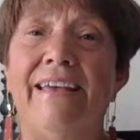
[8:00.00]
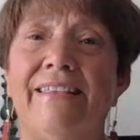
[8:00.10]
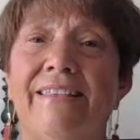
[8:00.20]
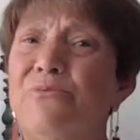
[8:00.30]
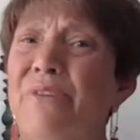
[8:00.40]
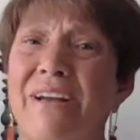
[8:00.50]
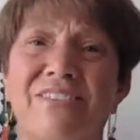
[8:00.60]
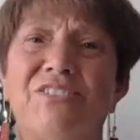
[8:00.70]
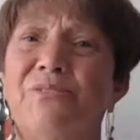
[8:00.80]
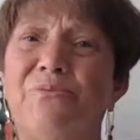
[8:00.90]
the
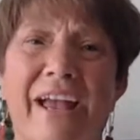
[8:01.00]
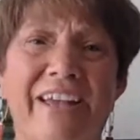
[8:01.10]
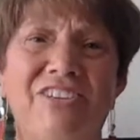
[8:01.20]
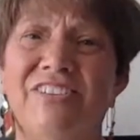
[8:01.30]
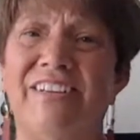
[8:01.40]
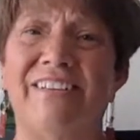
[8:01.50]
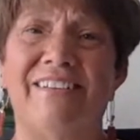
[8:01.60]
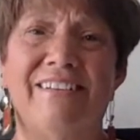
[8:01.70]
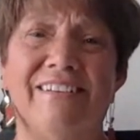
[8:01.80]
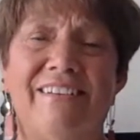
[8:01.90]
restoration
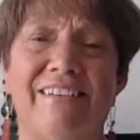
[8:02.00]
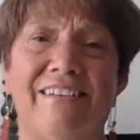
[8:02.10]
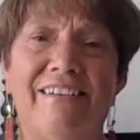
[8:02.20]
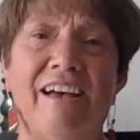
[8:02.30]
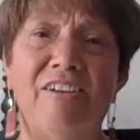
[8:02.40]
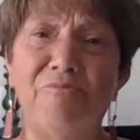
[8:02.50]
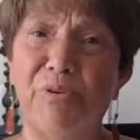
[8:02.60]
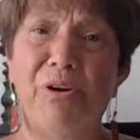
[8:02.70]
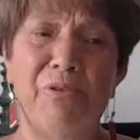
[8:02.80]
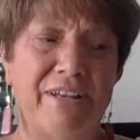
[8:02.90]
of
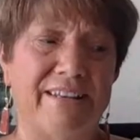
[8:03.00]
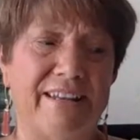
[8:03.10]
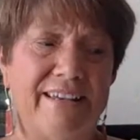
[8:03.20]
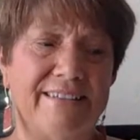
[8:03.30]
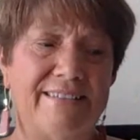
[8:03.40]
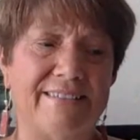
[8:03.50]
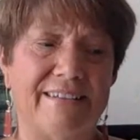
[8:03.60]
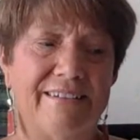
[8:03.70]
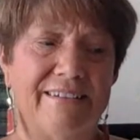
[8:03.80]
brokenness.